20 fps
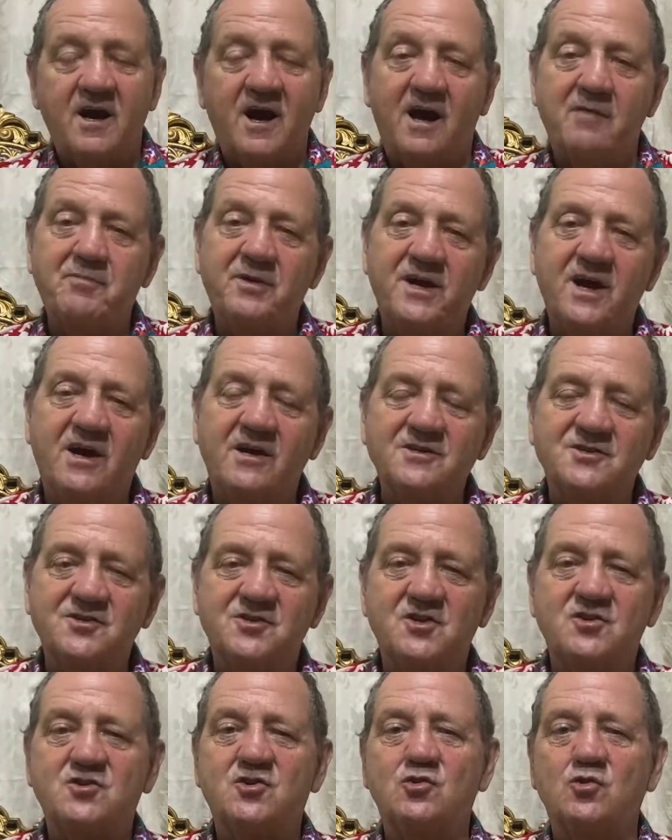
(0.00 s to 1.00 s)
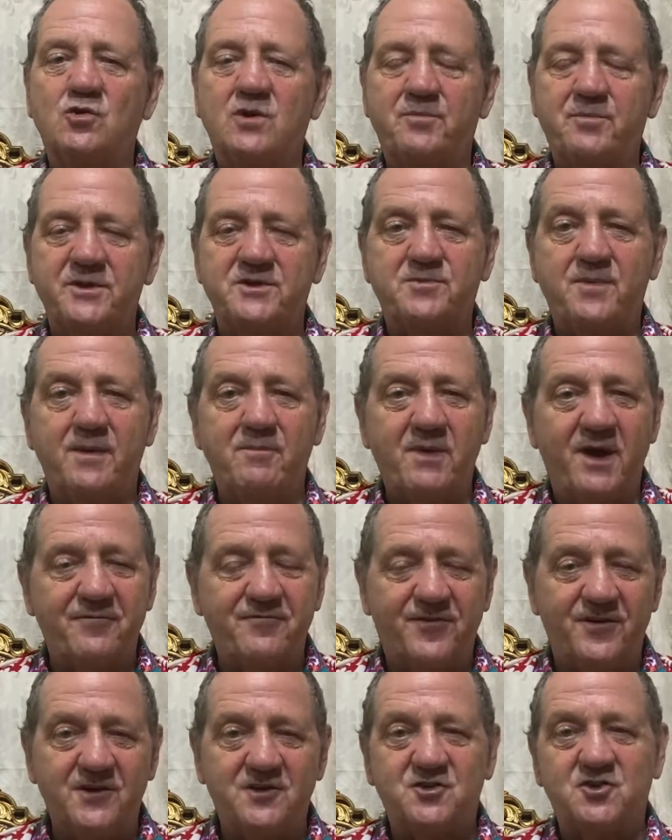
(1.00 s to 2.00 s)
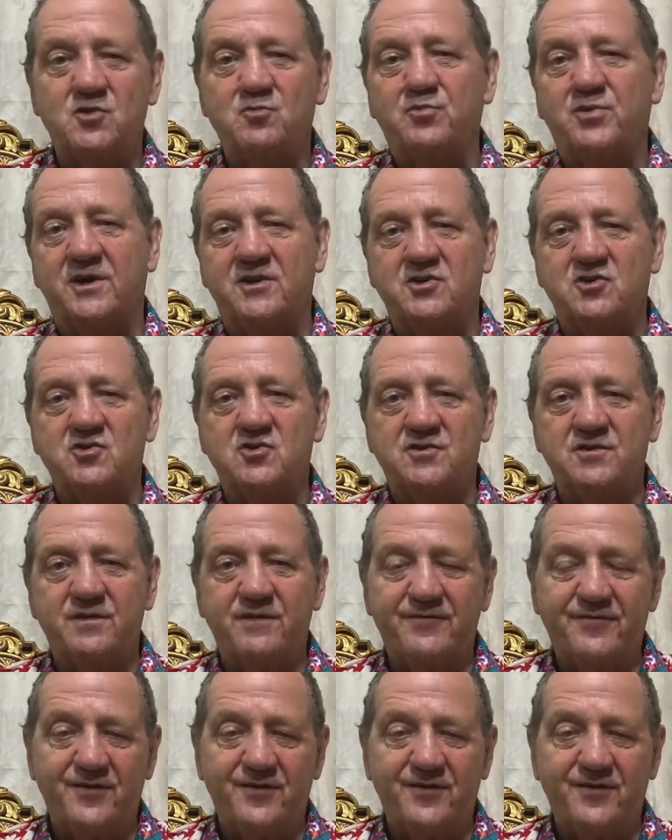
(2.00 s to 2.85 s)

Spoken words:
I've been asked to talk a bit about my first impressions of the